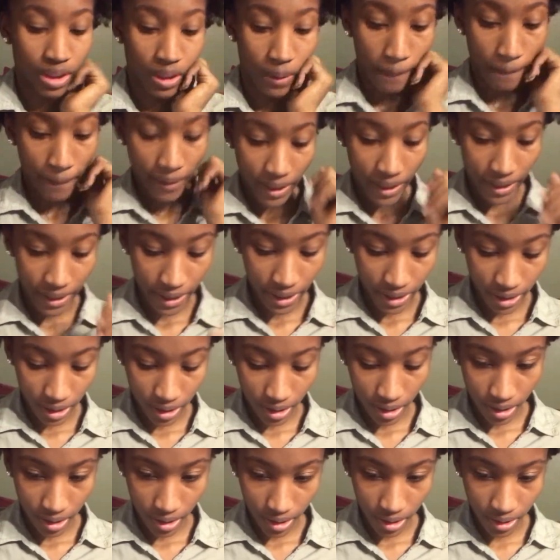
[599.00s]
But
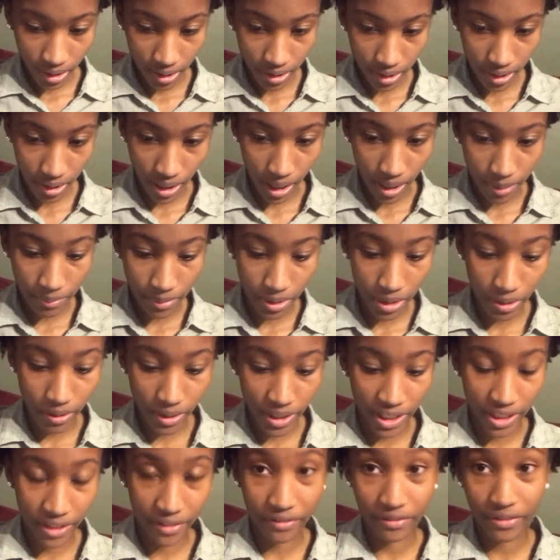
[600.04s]
yeah, I'm gonna go
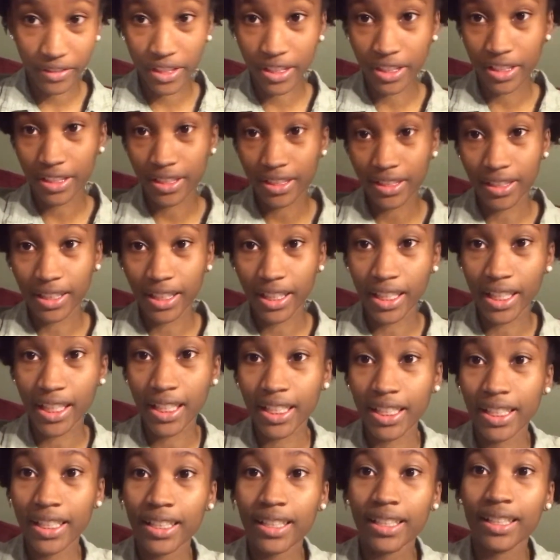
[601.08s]
ahead and finish
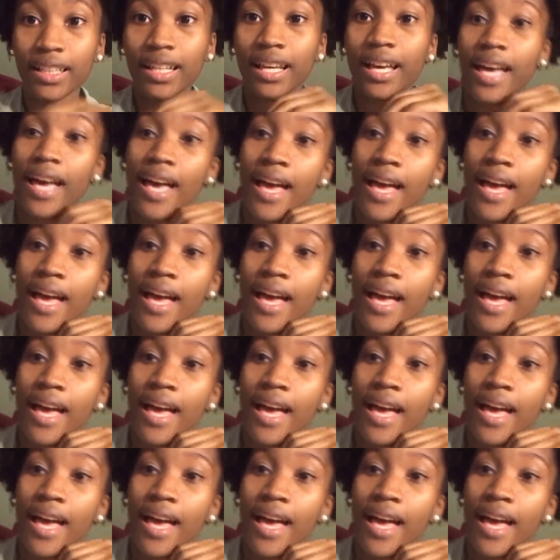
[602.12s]
studying,